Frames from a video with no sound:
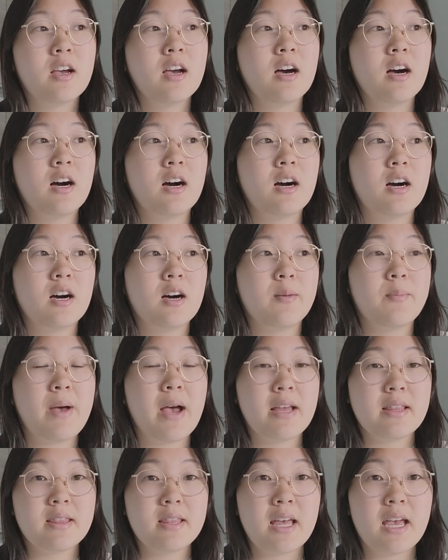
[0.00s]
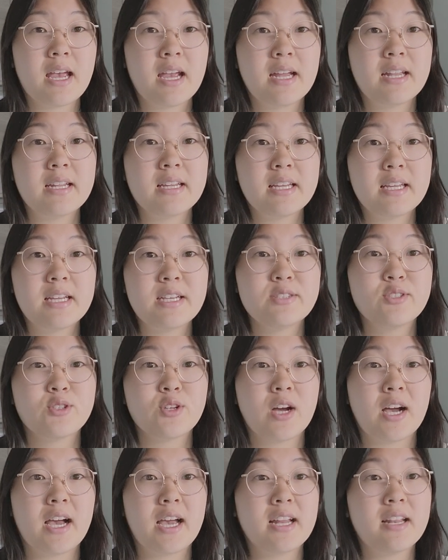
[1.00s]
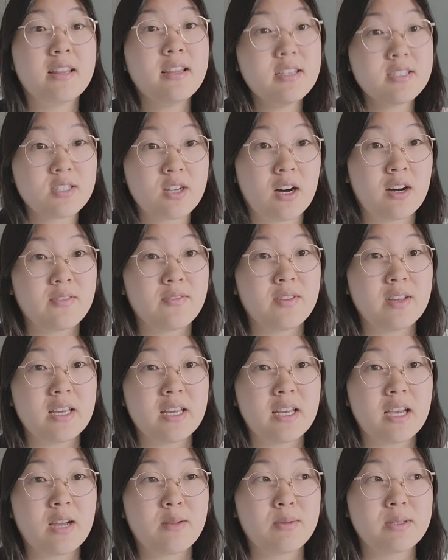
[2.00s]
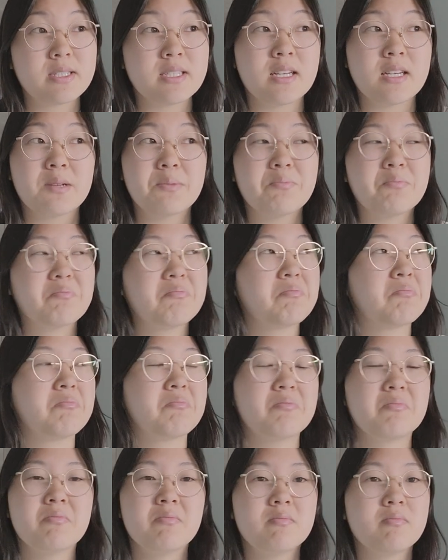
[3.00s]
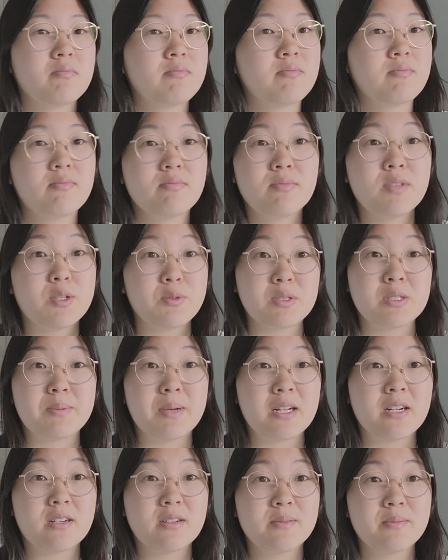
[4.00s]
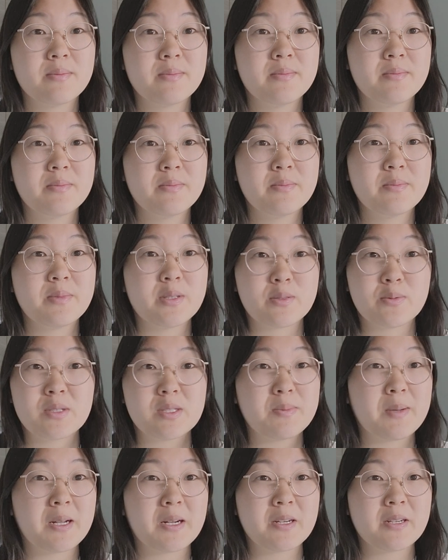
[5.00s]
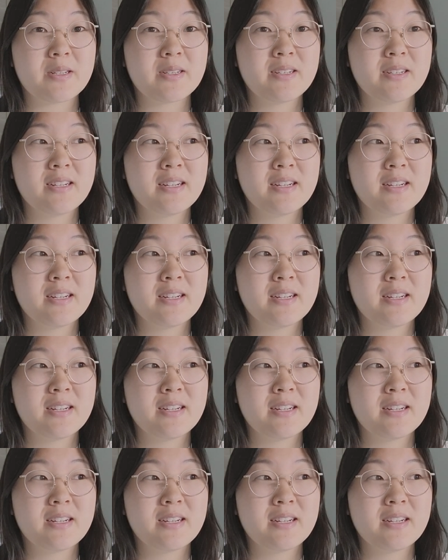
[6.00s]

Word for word: Um, and then he tried this coffee and was like, this one's better, this one's better.